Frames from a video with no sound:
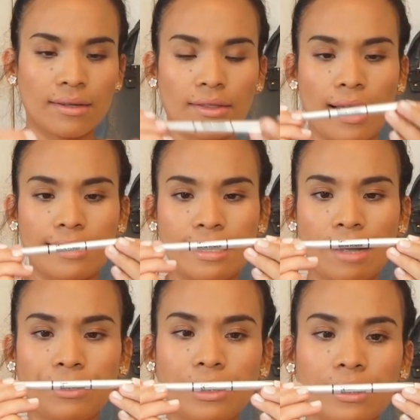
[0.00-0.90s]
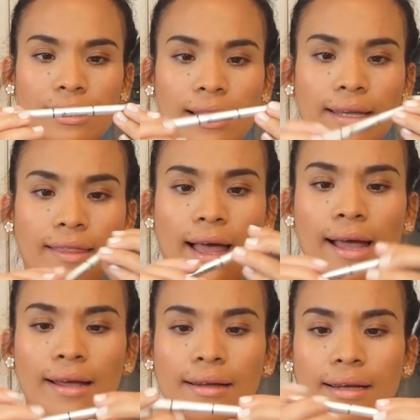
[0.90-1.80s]
so that's how it looks like
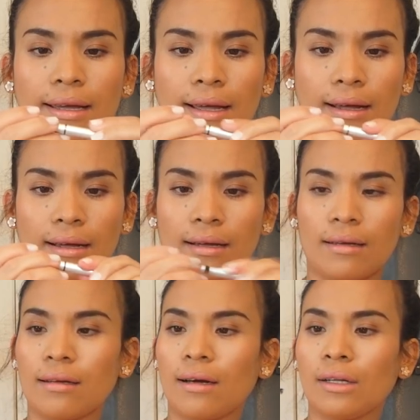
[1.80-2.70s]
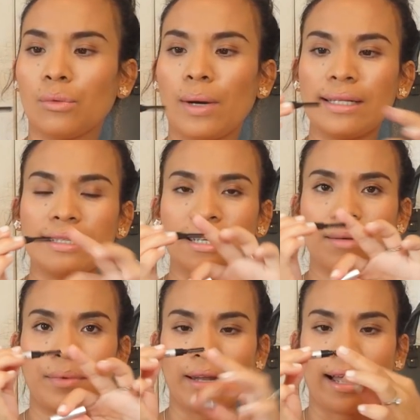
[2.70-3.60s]
that. On one
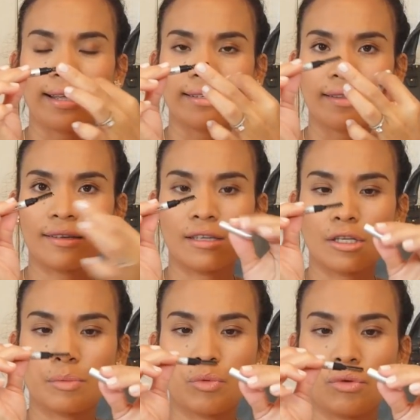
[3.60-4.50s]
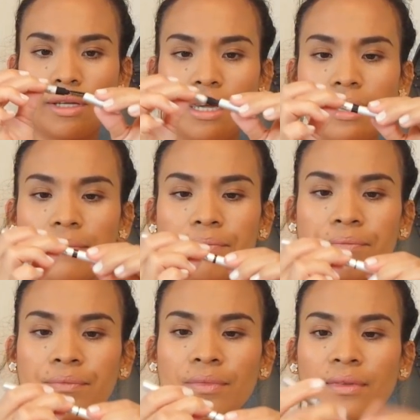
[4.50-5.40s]
tip it has this spoolie
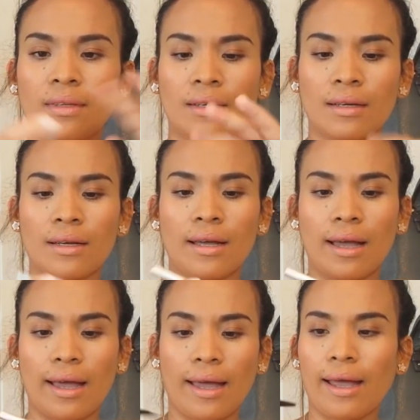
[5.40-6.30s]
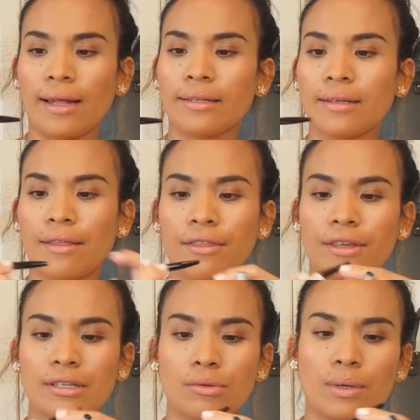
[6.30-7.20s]
and
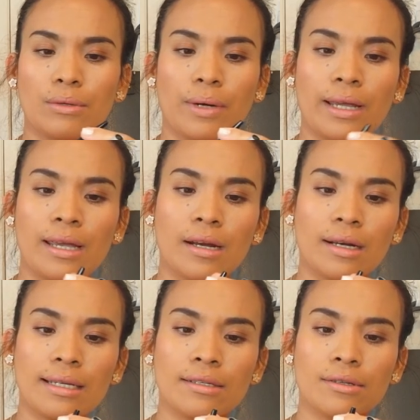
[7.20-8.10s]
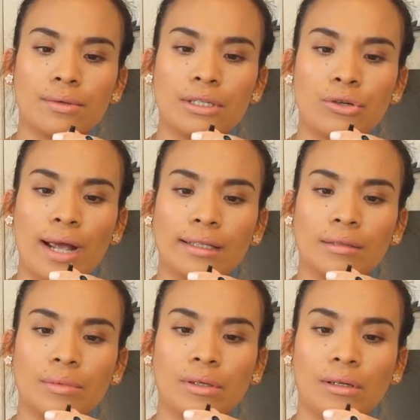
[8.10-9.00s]
this one right here is the
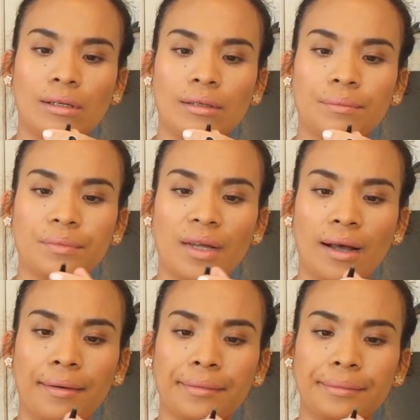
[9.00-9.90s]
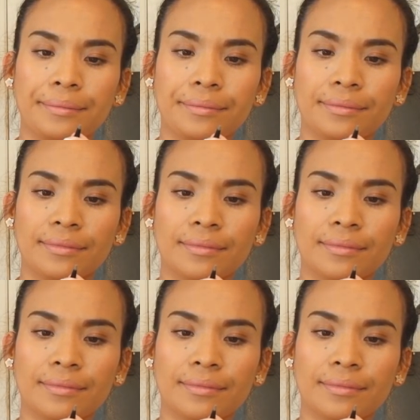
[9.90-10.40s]
retractable um,